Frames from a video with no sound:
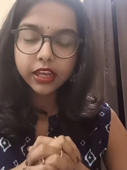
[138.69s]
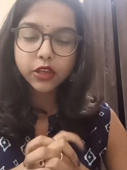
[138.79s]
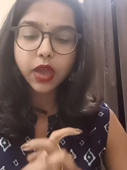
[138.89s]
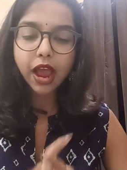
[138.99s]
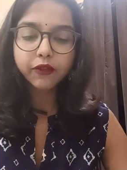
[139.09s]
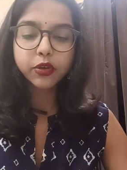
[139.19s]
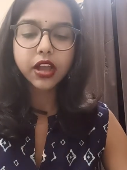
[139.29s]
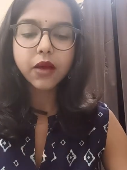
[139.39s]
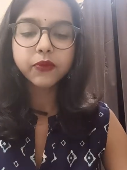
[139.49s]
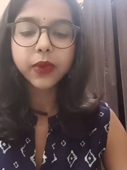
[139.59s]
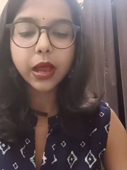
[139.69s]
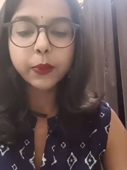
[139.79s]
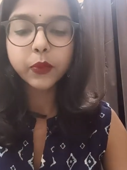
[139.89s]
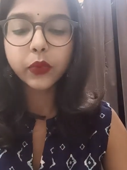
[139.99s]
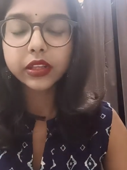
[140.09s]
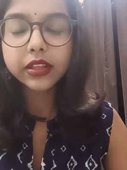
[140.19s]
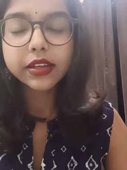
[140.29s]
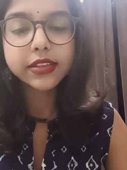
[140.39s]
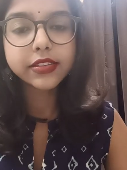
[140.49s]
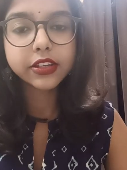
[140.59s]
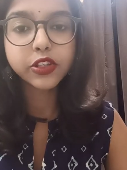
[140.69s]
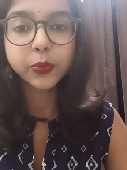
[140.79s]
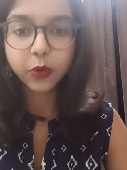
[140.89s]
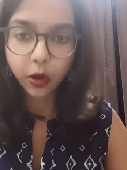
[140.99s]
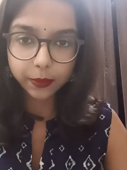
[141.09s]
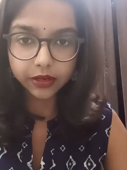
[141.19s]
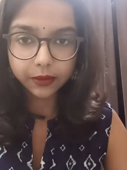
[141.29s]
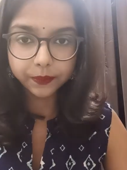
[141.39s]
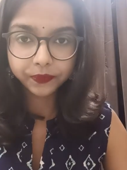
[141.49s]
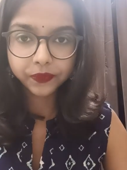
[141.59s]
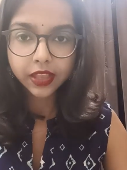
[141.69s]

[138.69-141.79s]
you have to come up with a research problem.